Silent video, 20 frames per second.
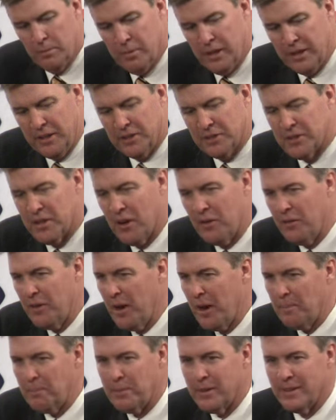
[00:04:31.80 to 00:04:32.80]
Pick yourself
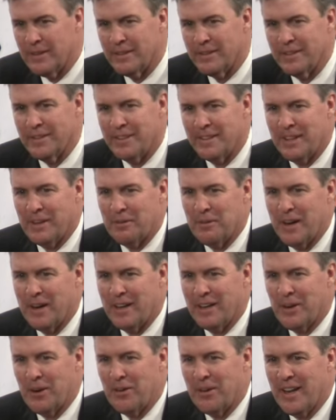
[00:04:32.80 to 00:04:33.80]
up and get
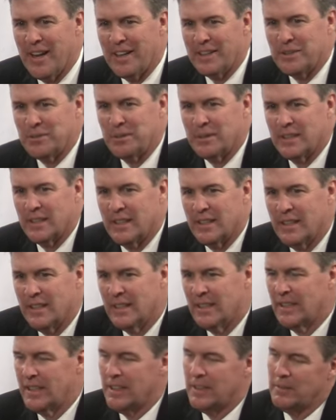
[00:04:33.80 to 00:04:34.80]
ready to go to the next
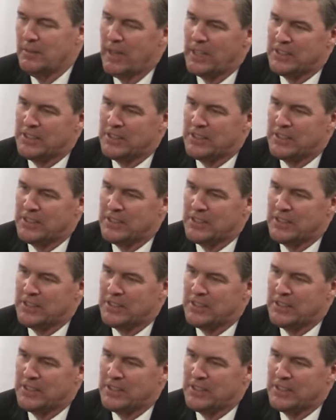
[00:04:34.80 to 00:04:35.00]
one.